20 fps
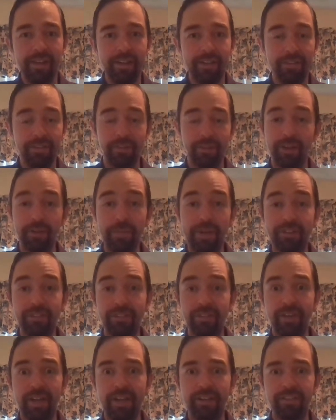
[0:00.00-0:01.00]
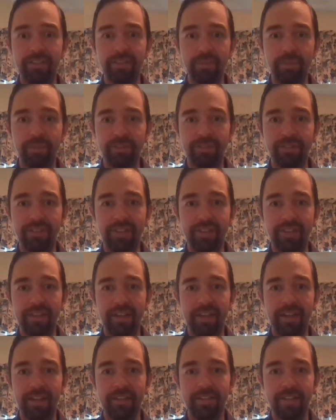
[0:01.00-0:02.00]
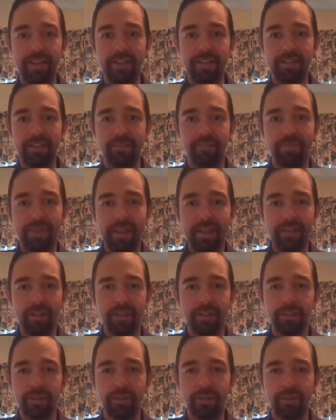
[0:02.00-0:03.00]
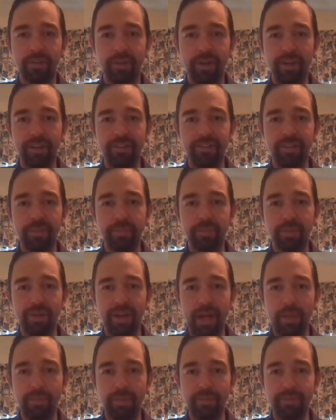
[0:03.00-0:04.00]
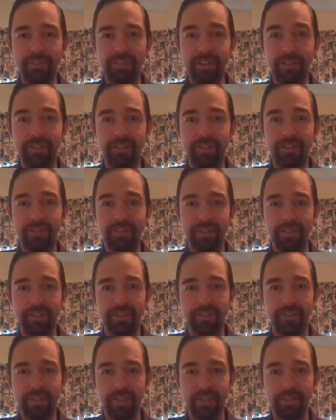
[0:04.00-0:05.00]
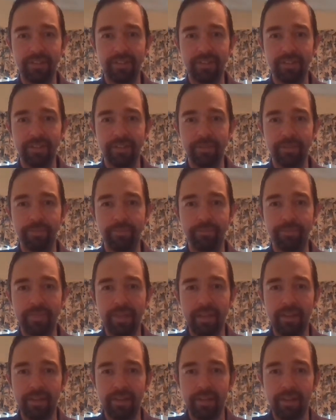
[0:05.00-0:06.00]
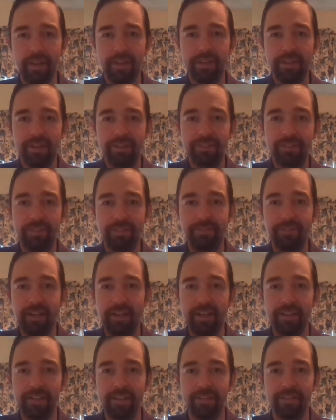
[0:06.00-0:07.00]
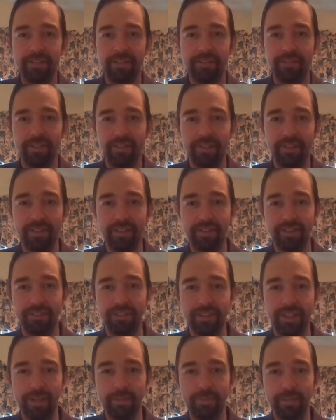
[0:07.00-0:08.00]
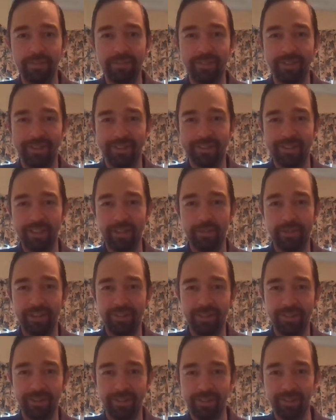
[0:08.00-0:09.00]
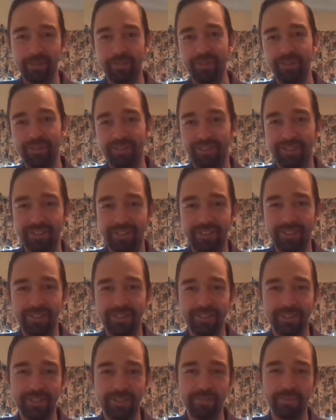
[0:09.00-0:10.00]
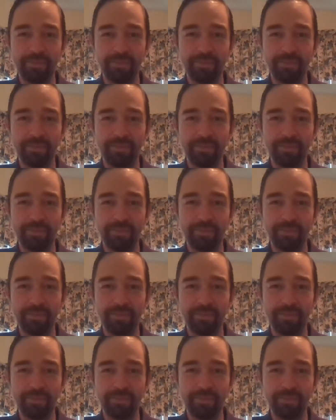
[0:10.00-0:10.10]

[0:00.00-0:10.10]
It was all about divine simplicity and that crazy problem of existence that I think Savannah did a very nice job of talking about during her presentation.